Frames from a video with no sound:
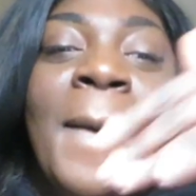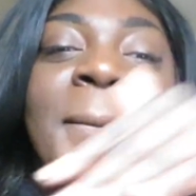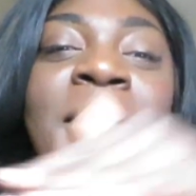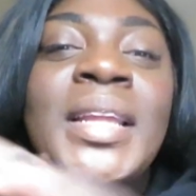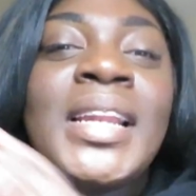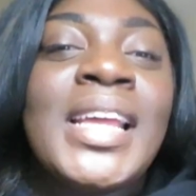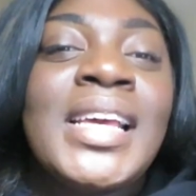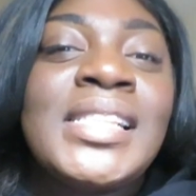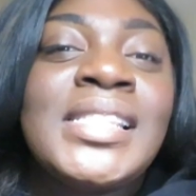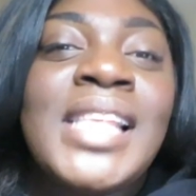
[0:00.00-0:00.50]

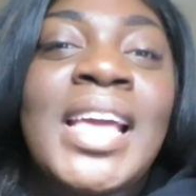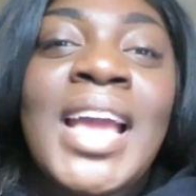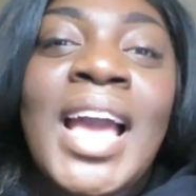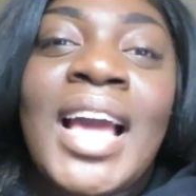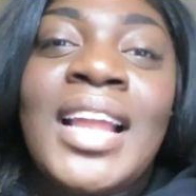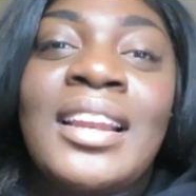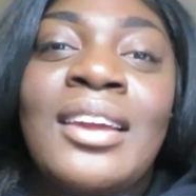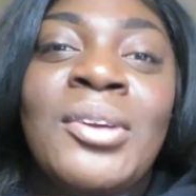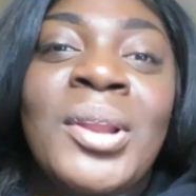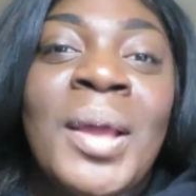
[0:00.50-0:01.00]
But next thing
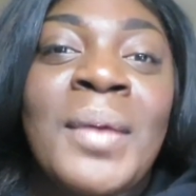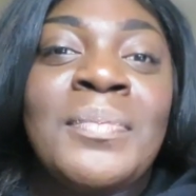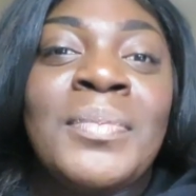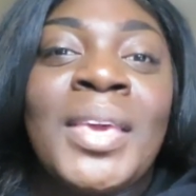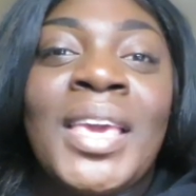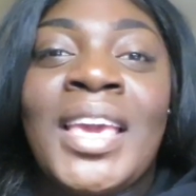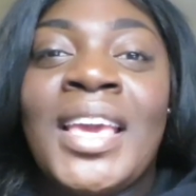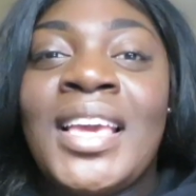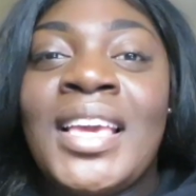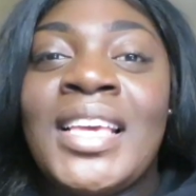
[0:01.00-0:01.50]
I know, that
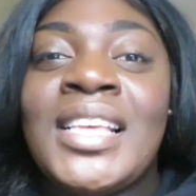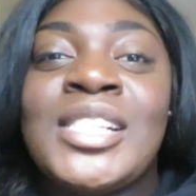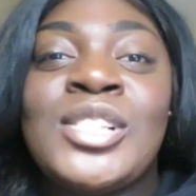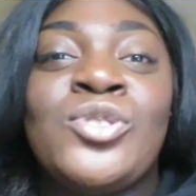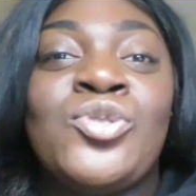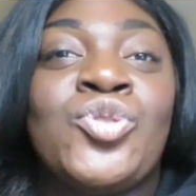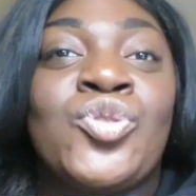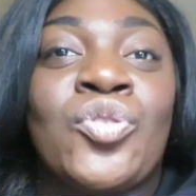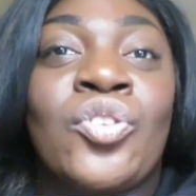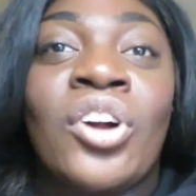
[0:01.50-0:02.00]
man
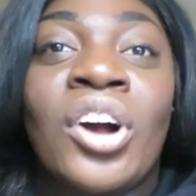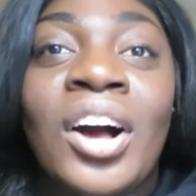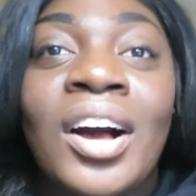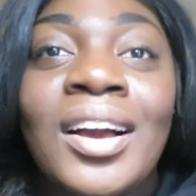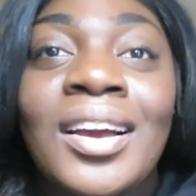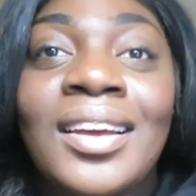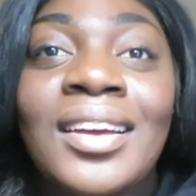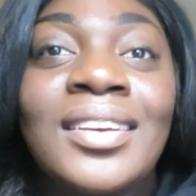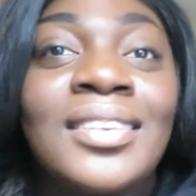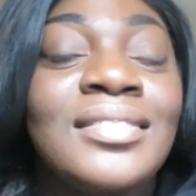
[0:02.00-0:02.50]
is
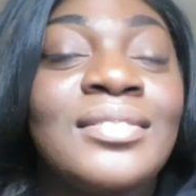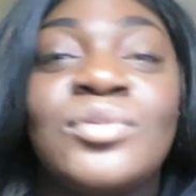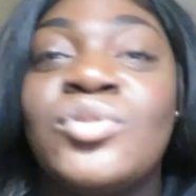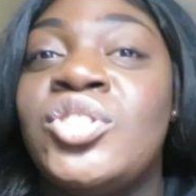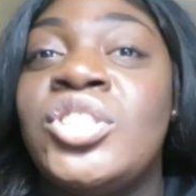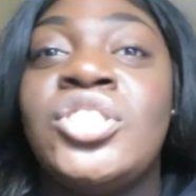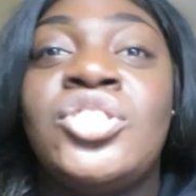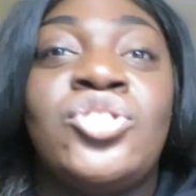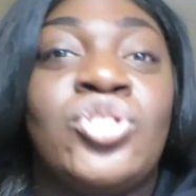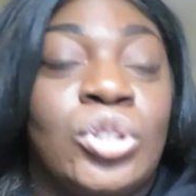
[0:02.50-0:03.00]
drunk.
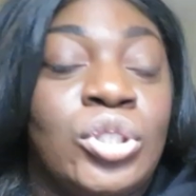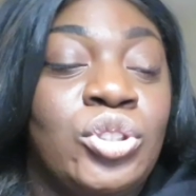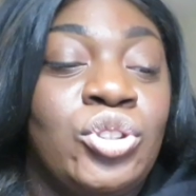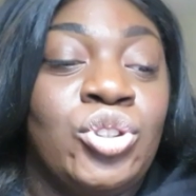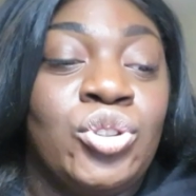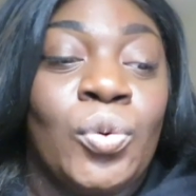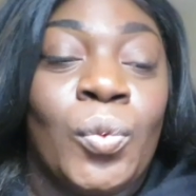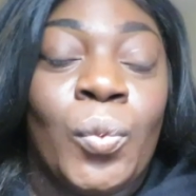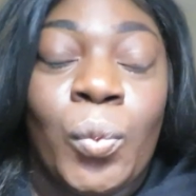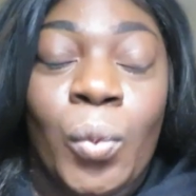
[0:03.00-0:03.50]
Just
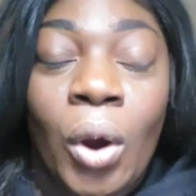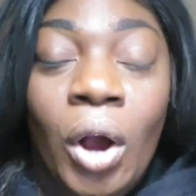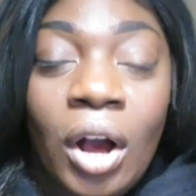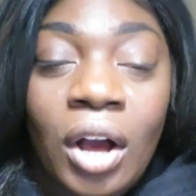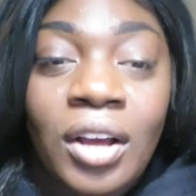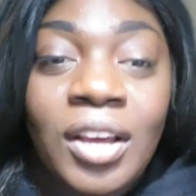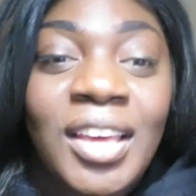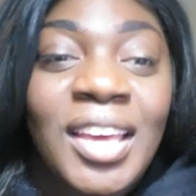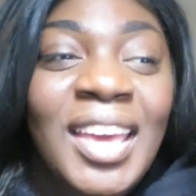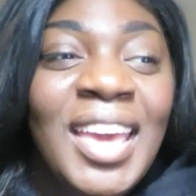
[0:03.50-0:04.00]

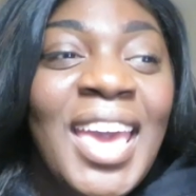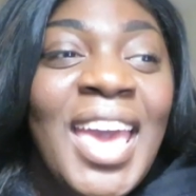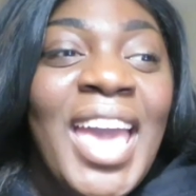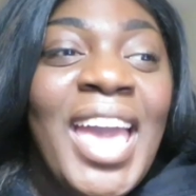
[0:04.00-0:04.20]
drunk.